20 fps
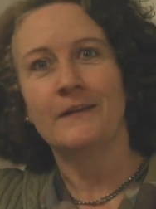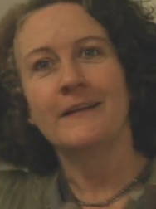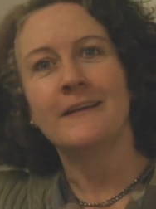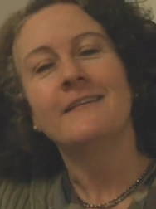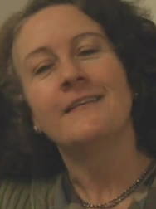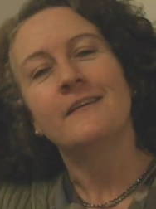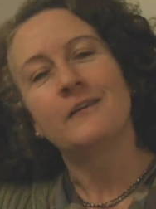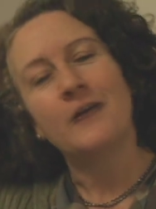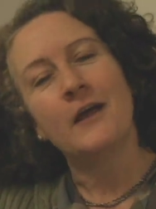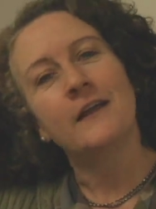
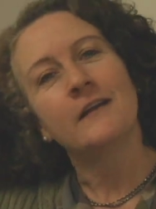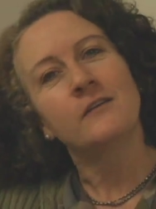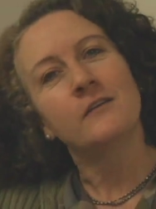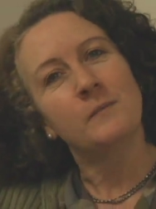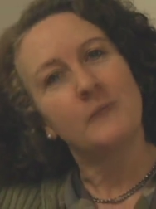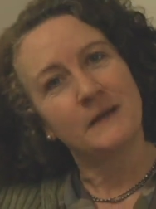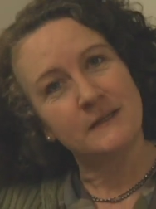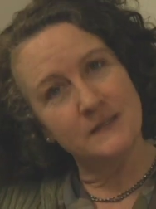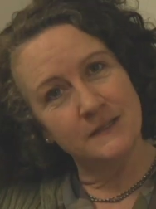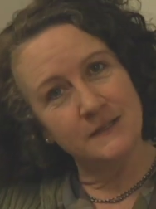Like they're not
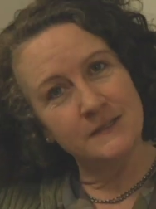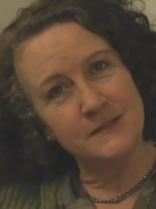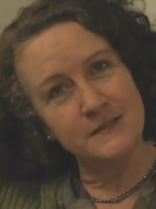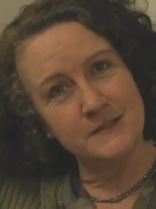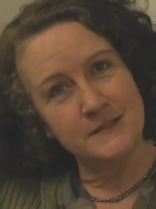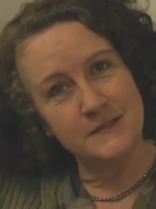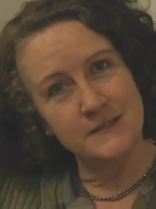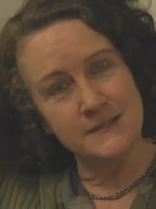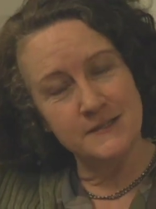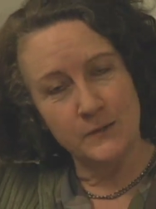expecting to
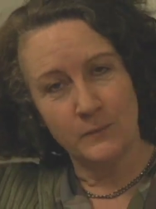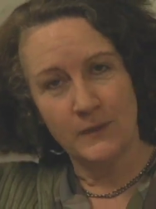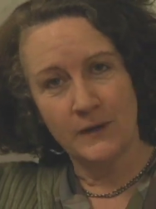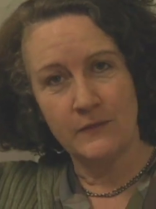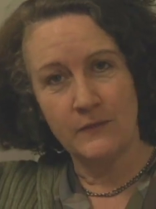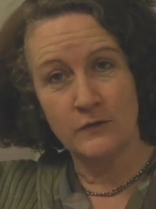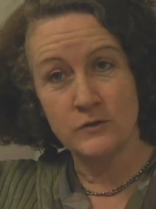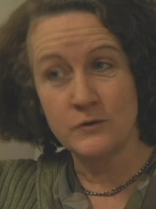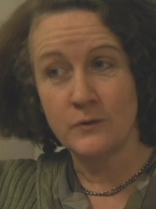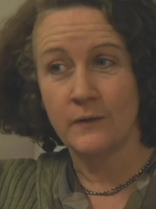see someone
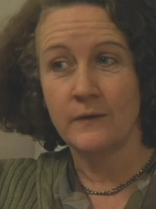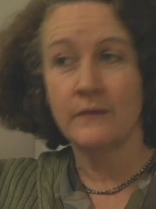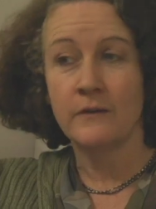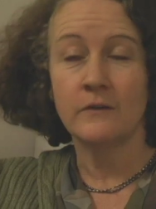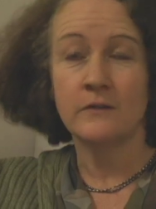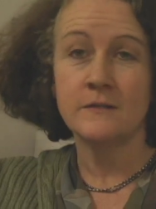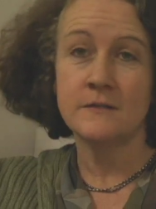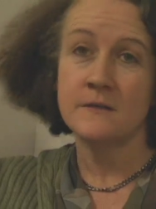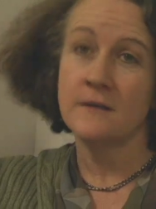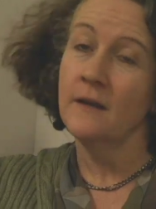at their door and
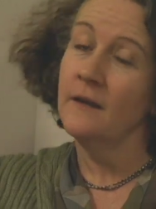they're